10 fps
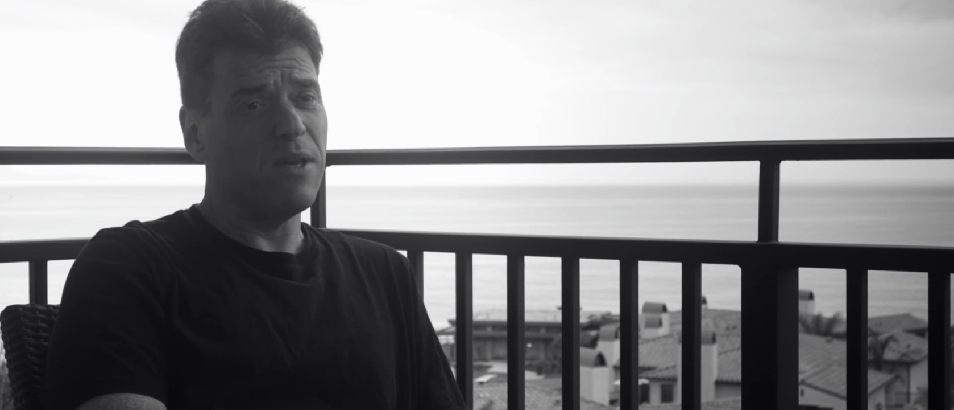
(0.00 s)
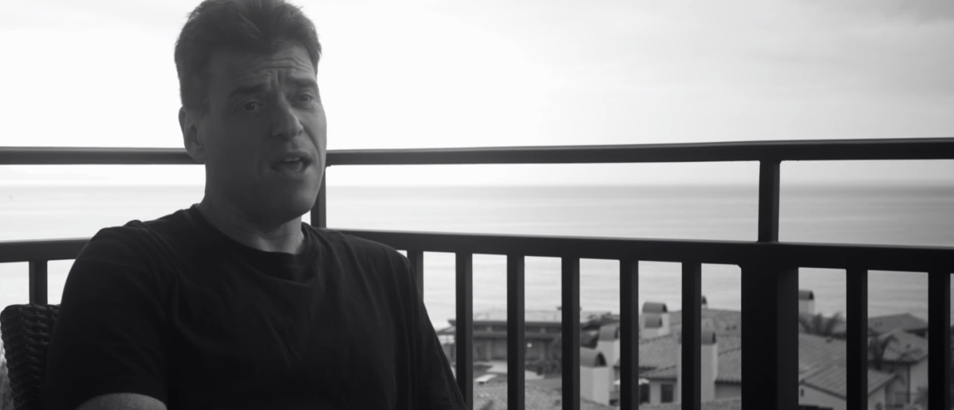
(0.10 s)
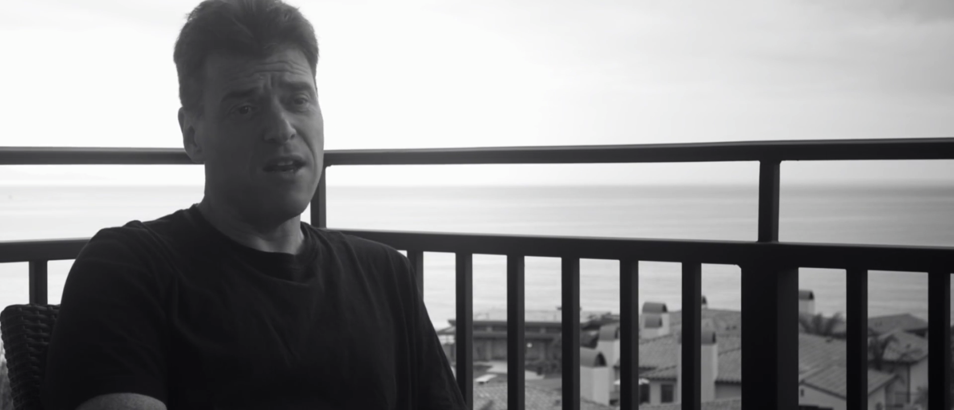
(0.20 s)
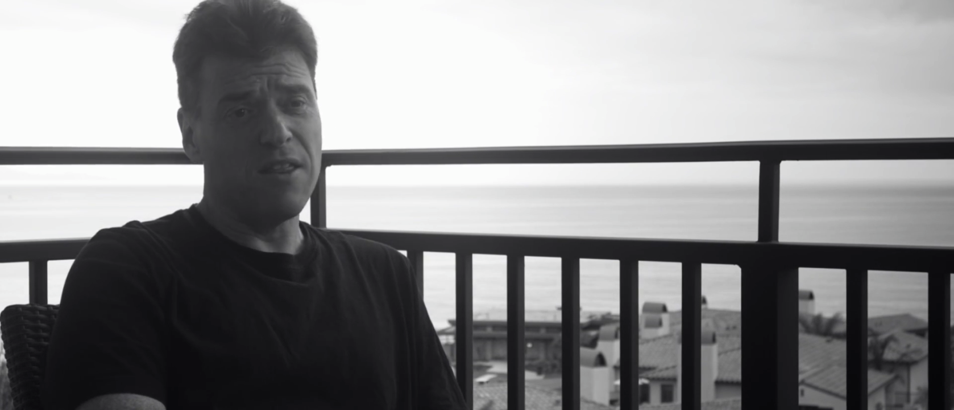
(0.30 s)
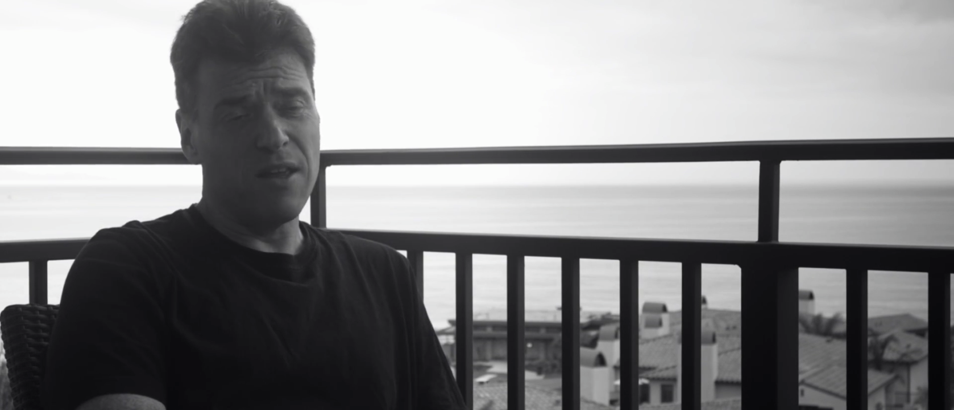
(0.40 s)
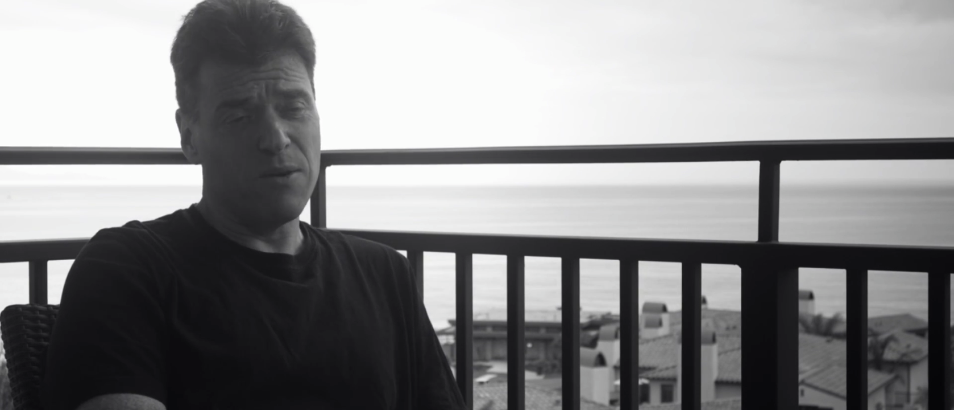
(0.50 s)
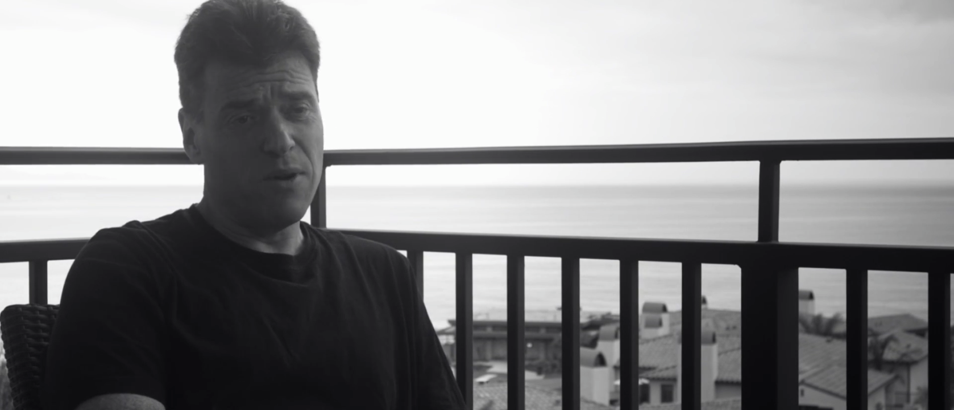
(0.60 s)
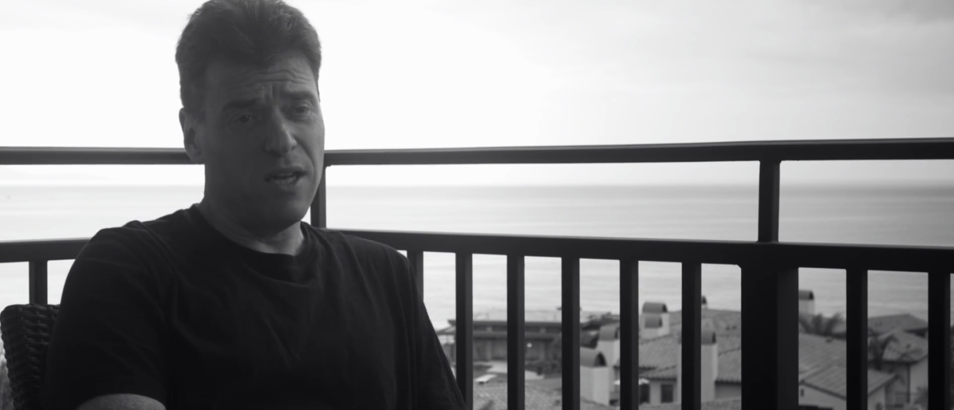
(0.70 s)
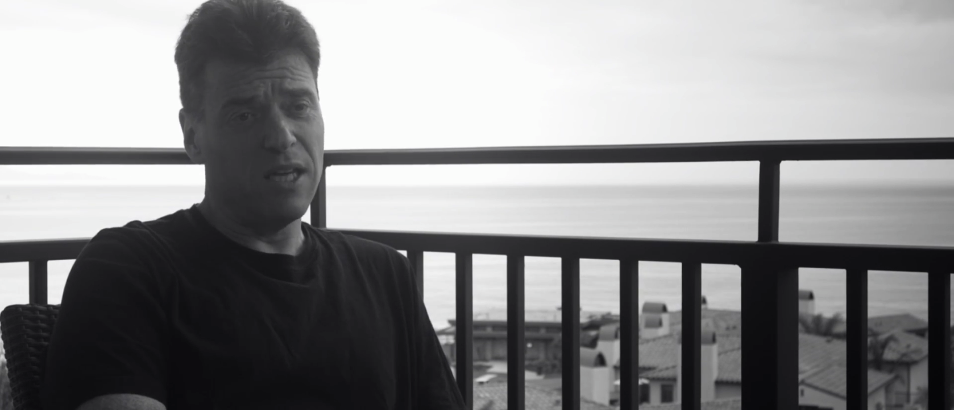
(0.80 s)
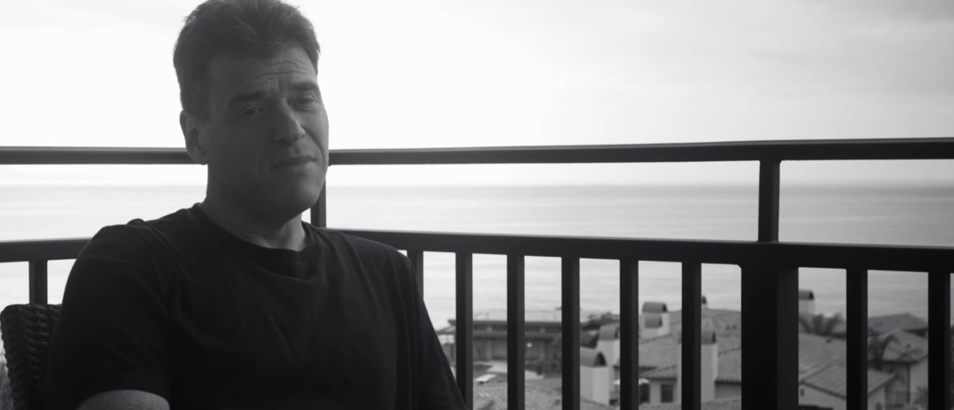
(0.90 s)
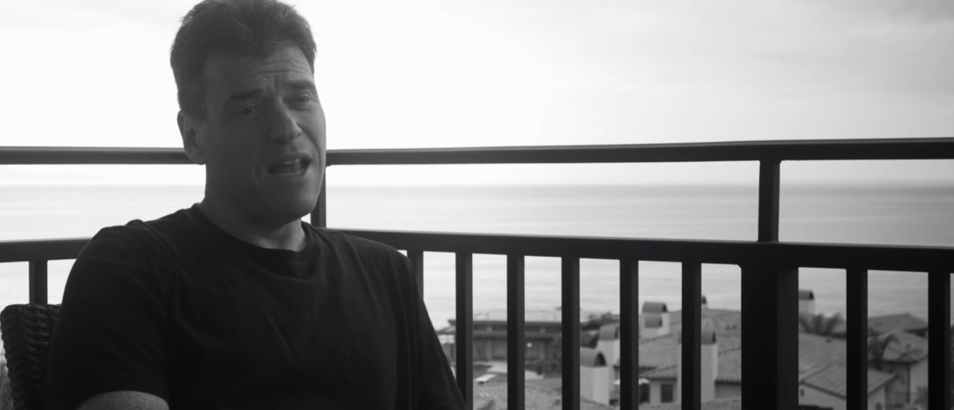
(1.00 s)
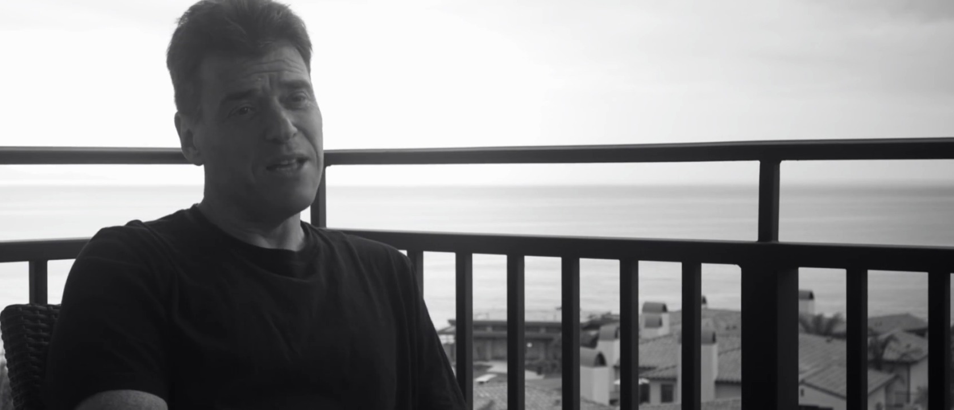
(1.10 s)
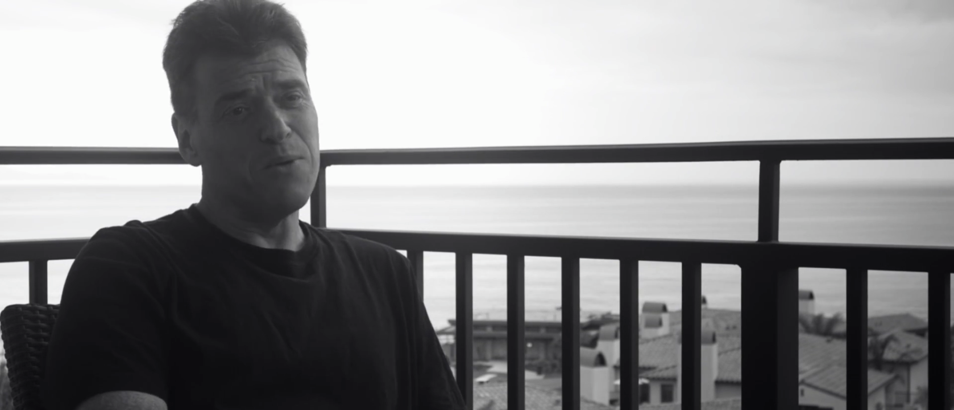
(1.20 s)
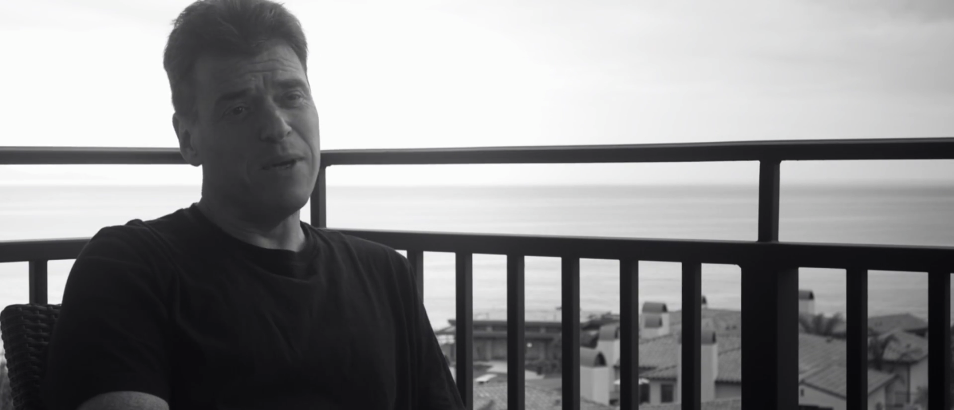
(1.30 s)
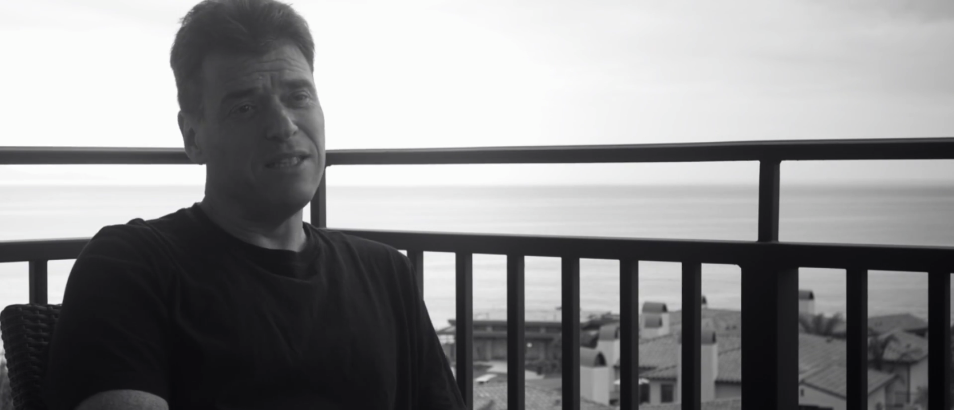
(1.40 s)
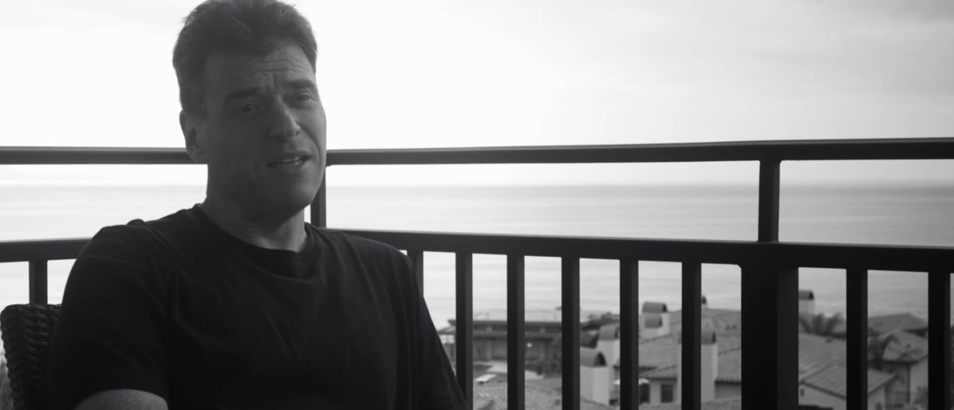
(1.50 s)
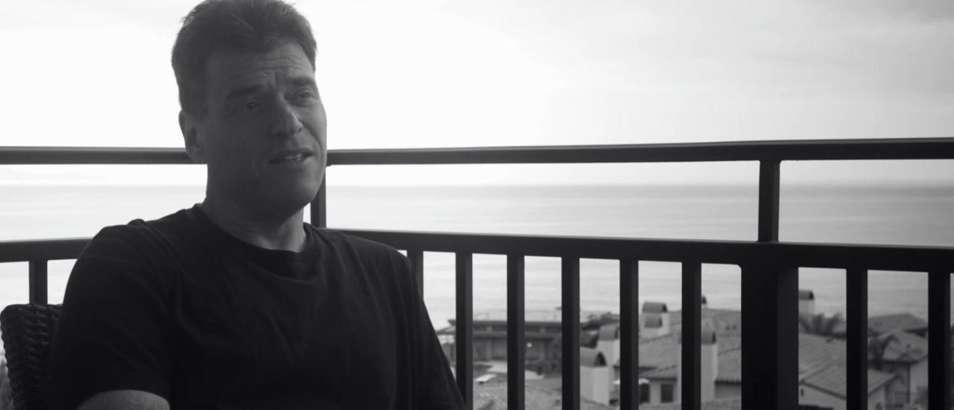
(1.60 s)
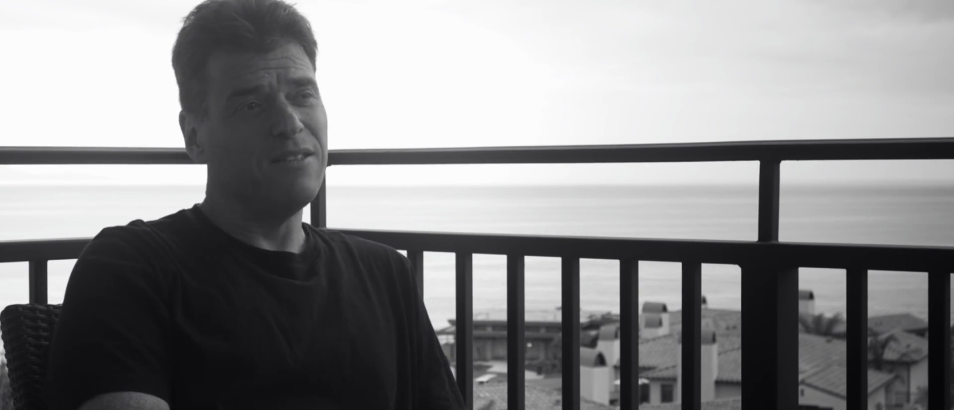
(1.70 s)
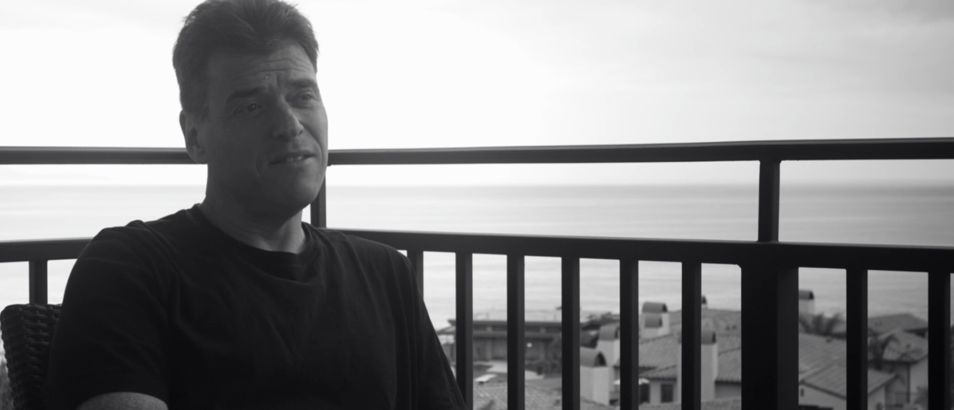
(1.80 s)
with anything really. It's like Twitter.